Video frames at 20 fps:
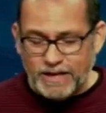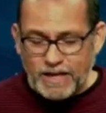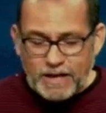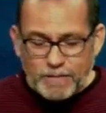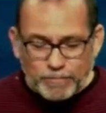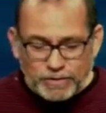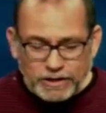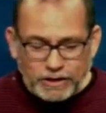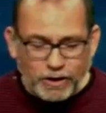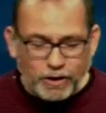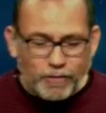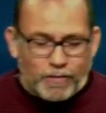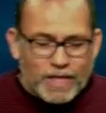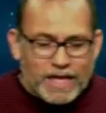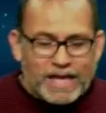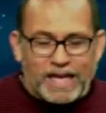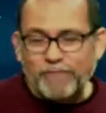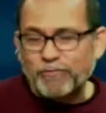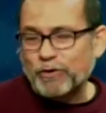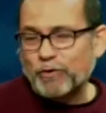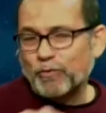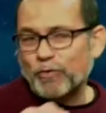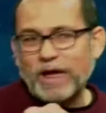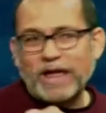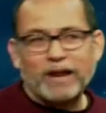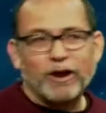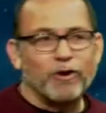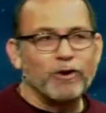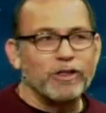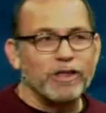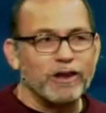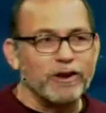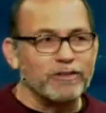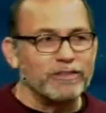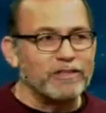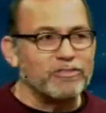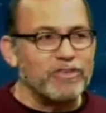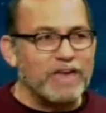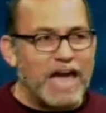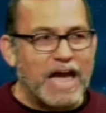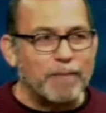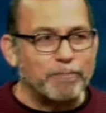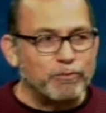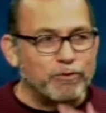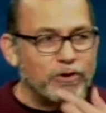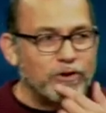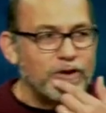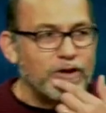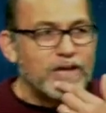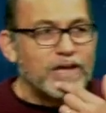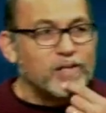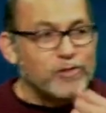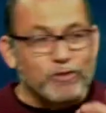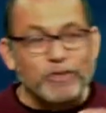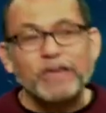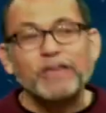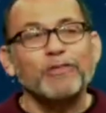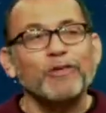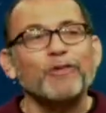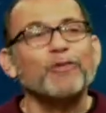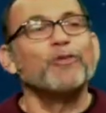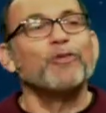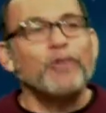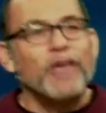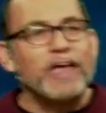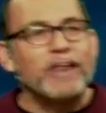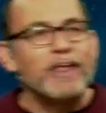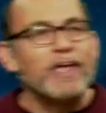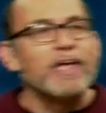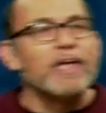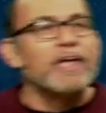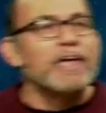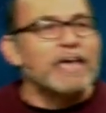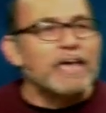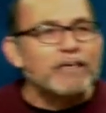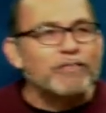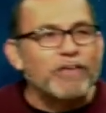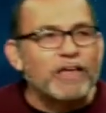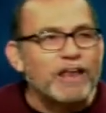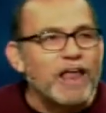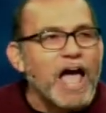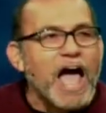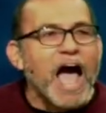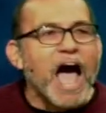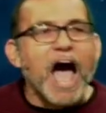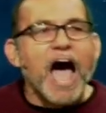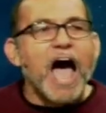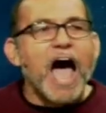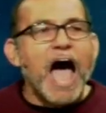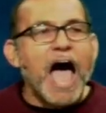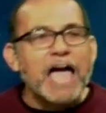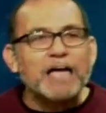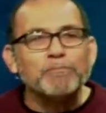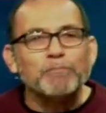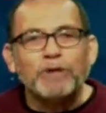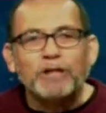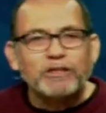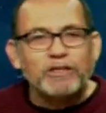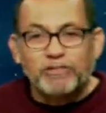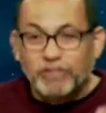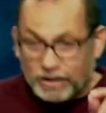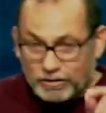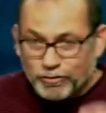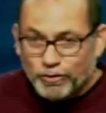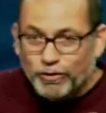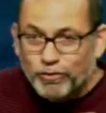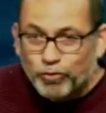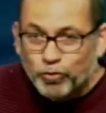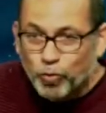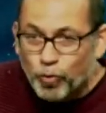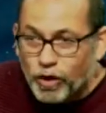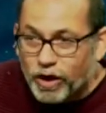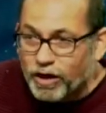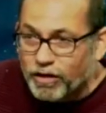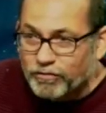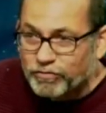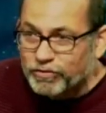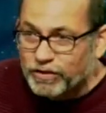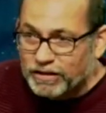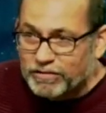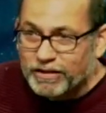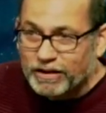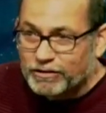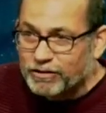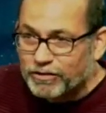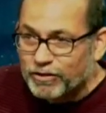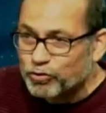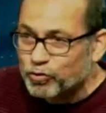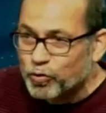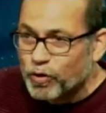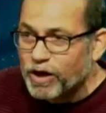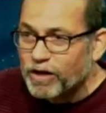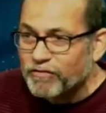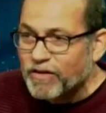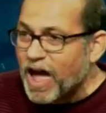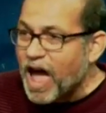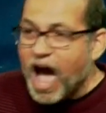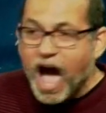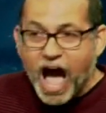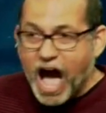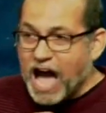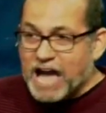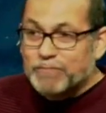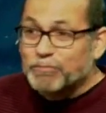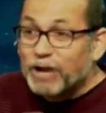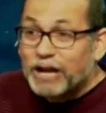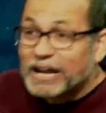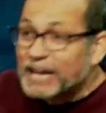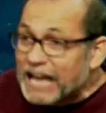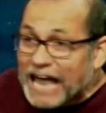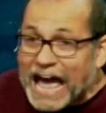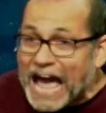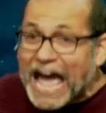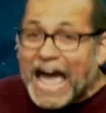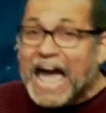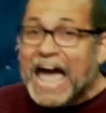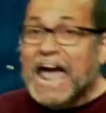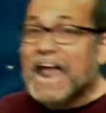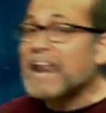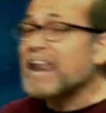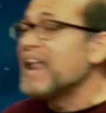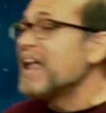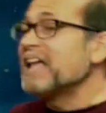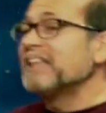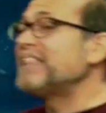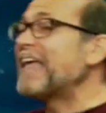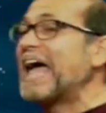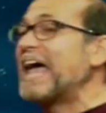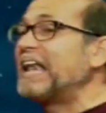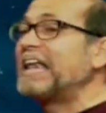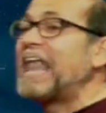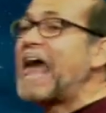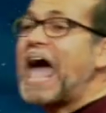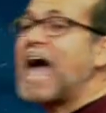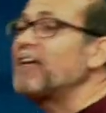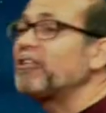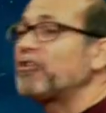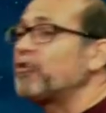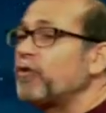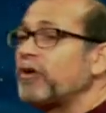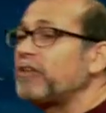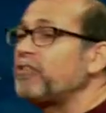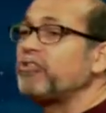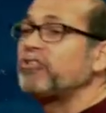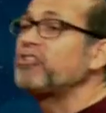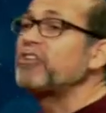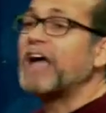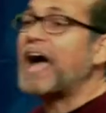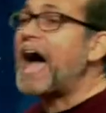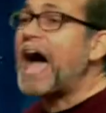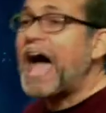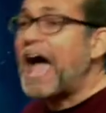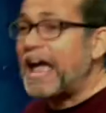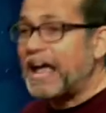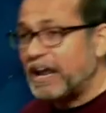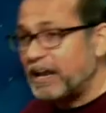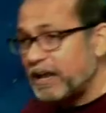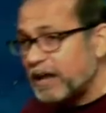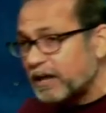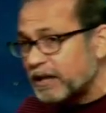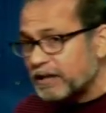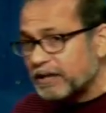But you know, if you read earlier in the chapter, Jesus said, He said, I'm, he said to his 12, he said to the 12, I'm glad that Lazarus died